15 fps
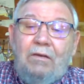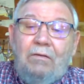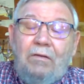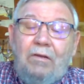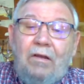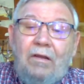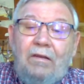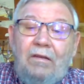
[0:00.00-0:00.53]

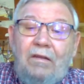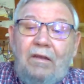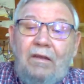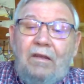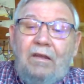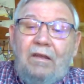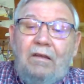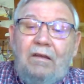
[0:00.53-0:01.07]
going on,
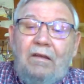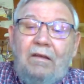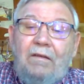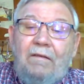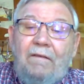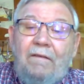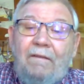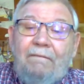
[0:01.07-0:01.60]

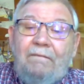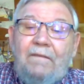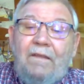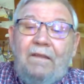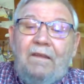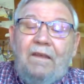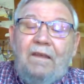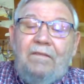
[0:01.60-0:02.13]

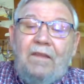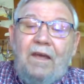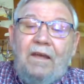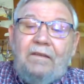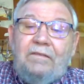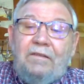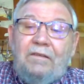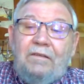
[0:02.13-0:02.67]
and
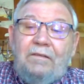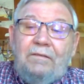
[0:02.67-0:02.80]
that.